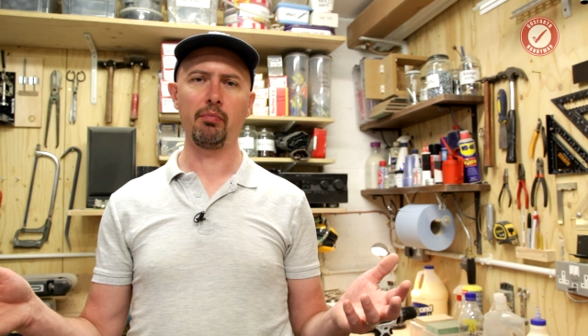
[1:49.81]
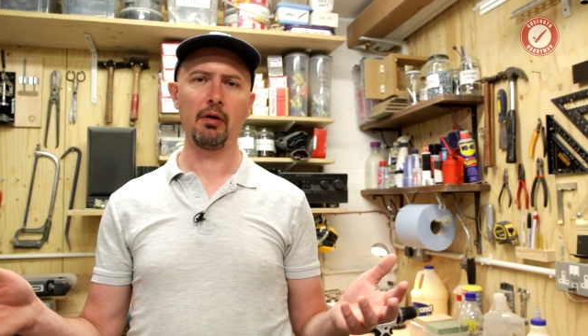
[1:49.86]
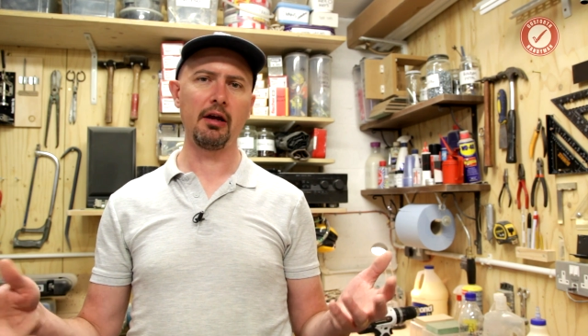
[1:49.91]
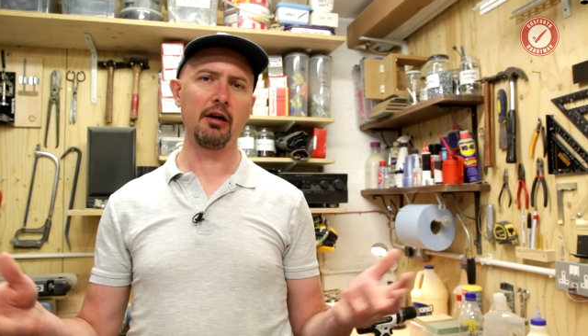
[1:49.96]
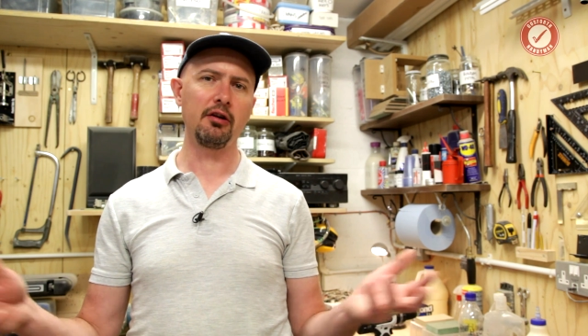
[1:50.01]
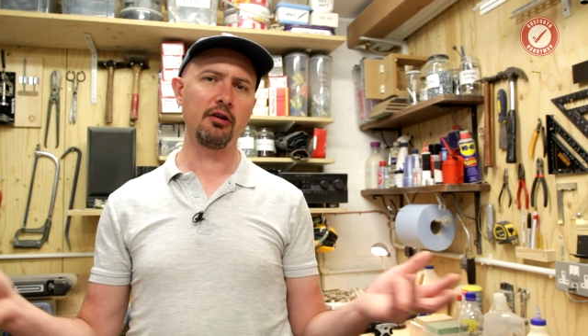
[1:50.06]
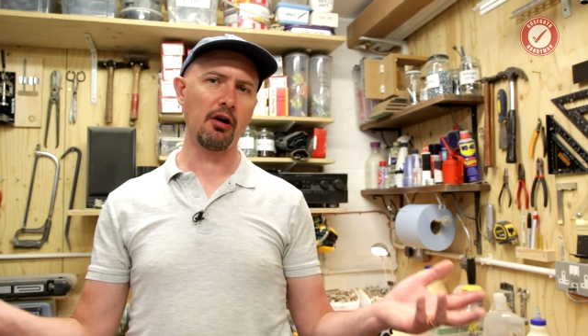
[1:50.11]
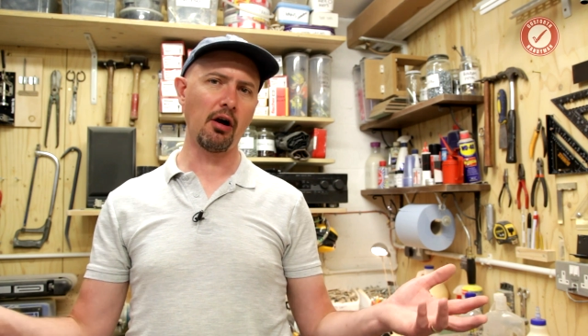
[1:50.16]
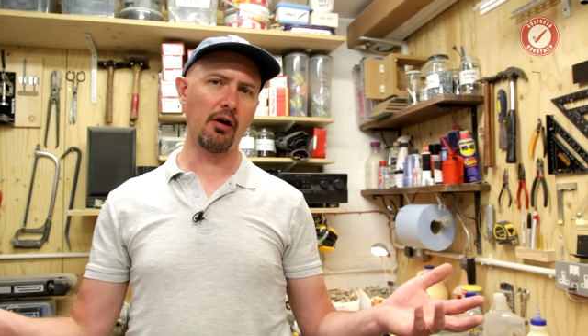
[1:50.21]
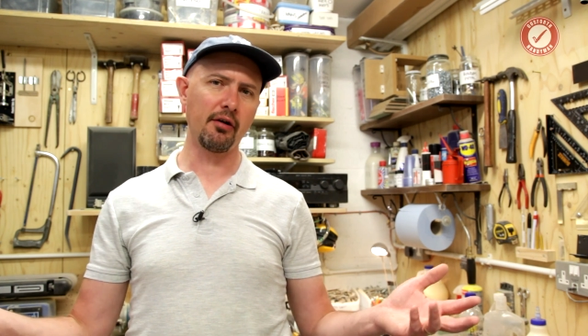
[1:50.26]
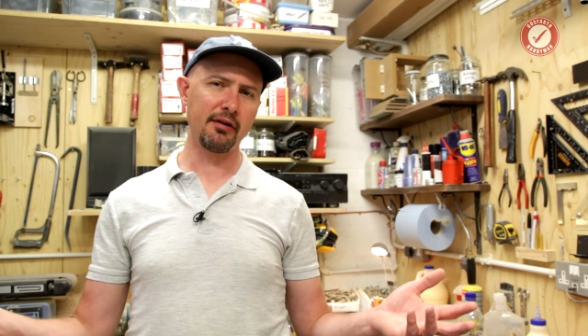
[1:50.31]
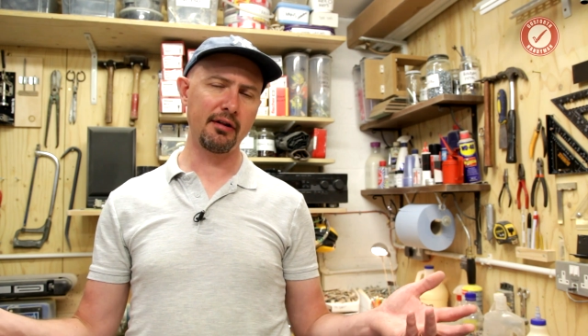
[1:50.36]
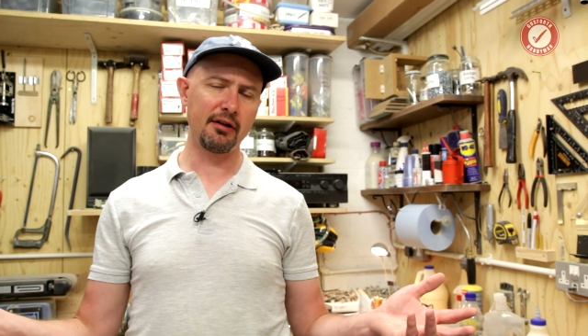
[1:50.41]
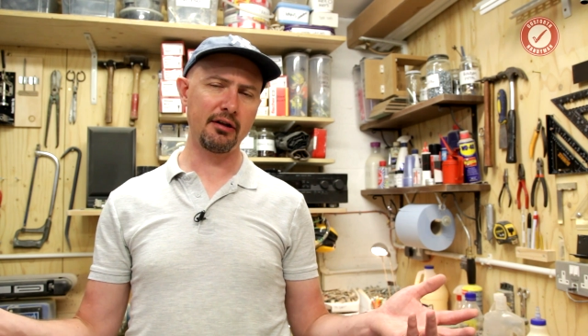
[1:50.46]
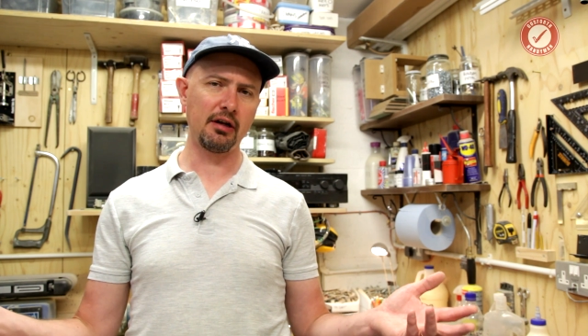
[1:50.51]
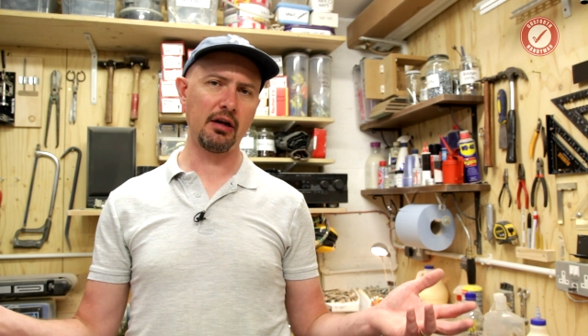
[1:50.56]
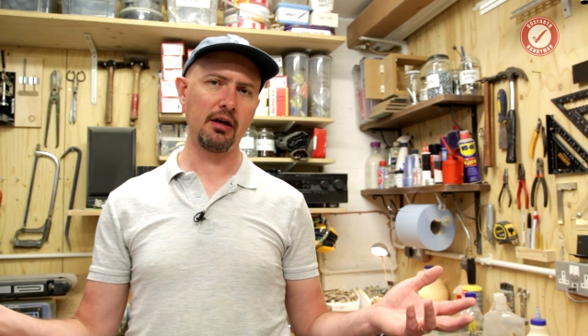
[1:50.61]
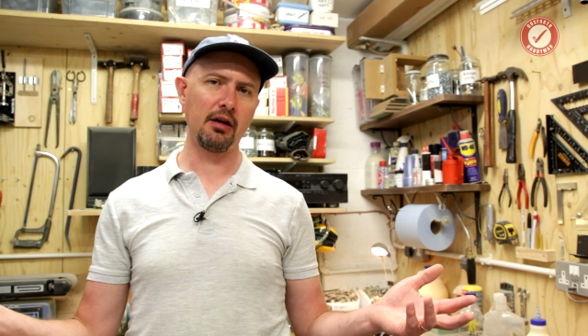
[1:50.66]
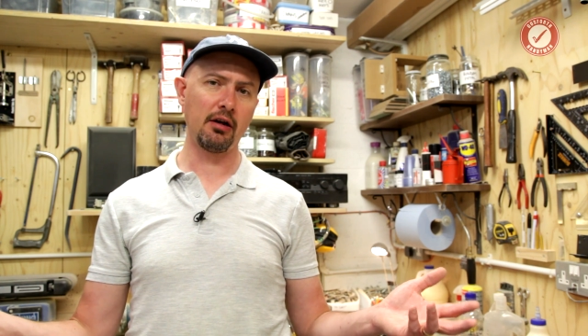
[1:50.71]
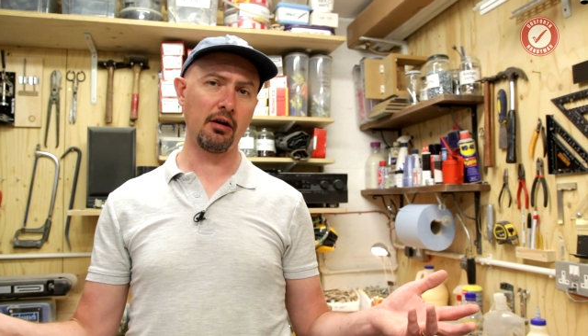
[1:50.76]
blade guards
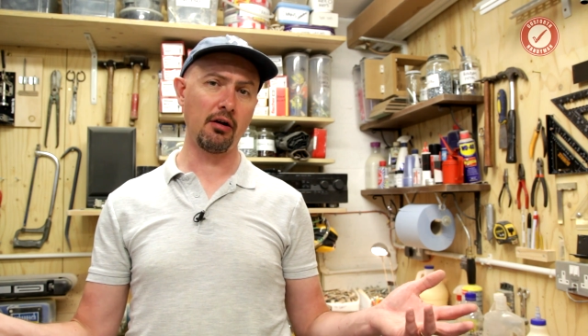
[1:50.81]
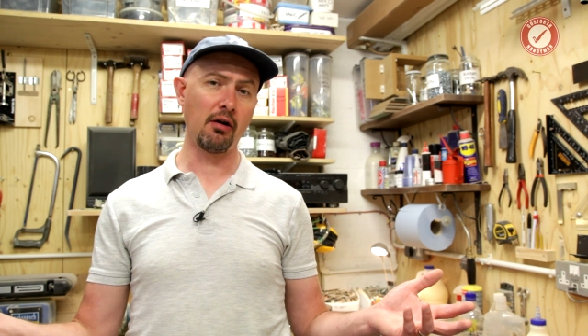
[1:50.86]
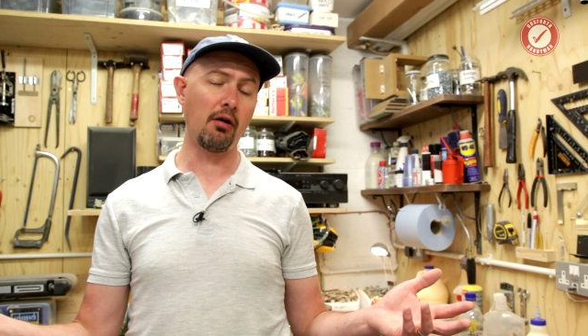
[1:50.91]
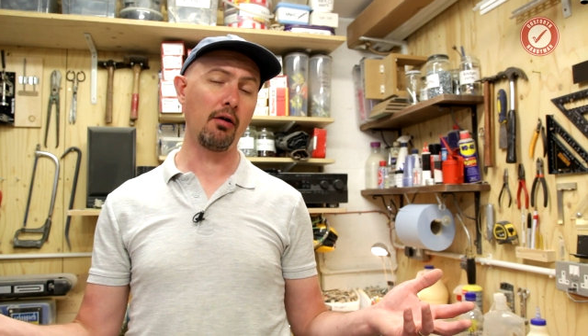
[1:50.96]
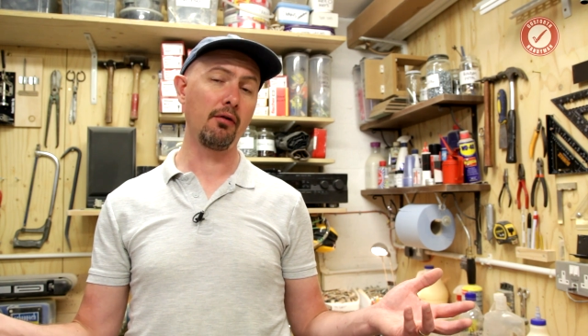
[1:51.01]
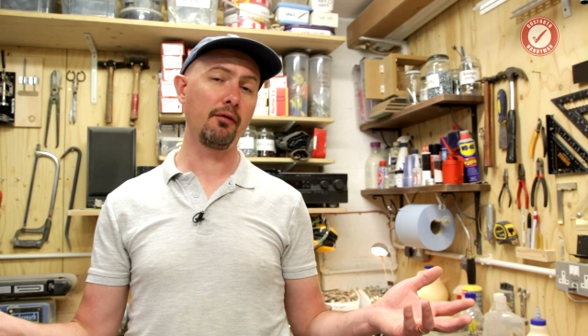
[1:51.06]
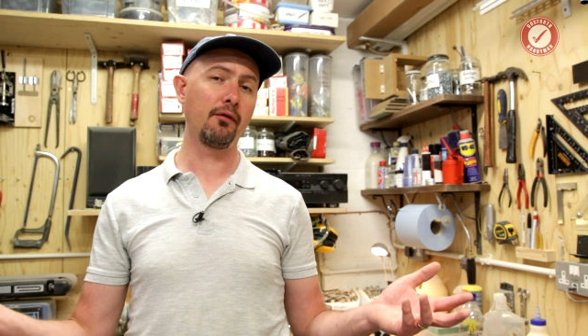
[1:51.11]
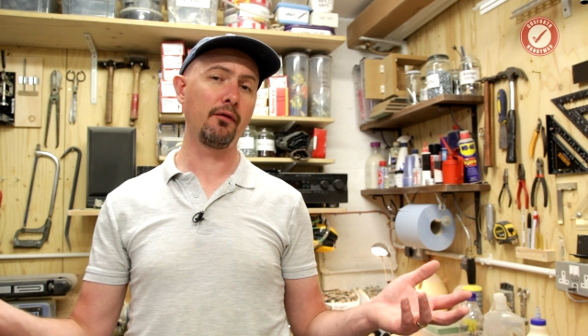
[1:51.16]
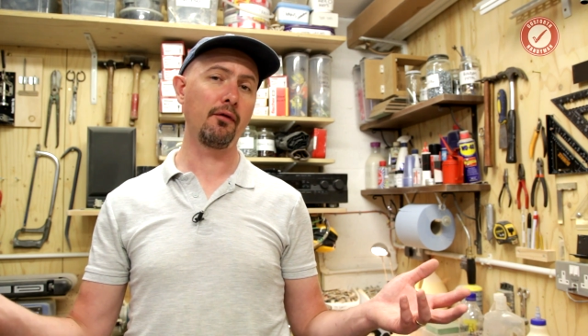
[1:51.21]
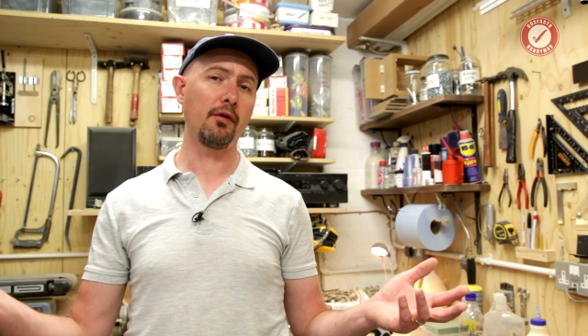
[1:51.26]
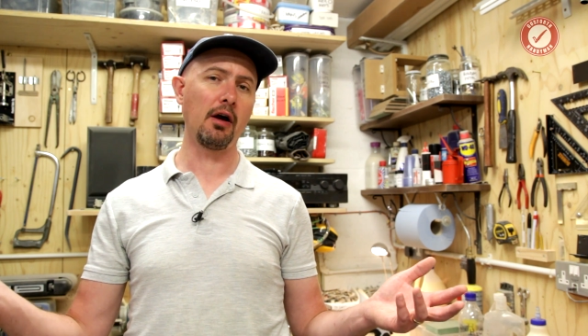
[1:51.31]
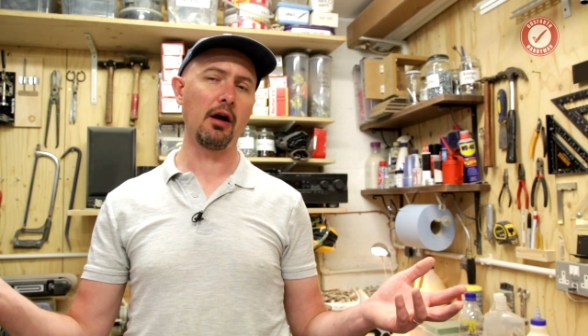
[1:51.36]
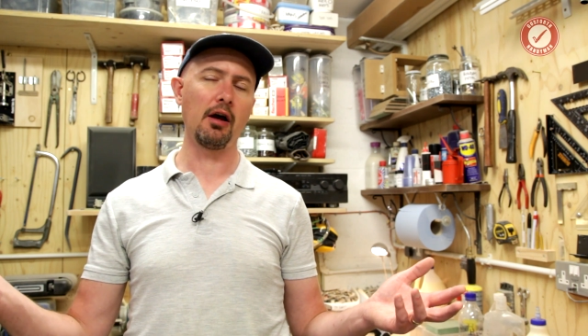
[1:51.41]
taken off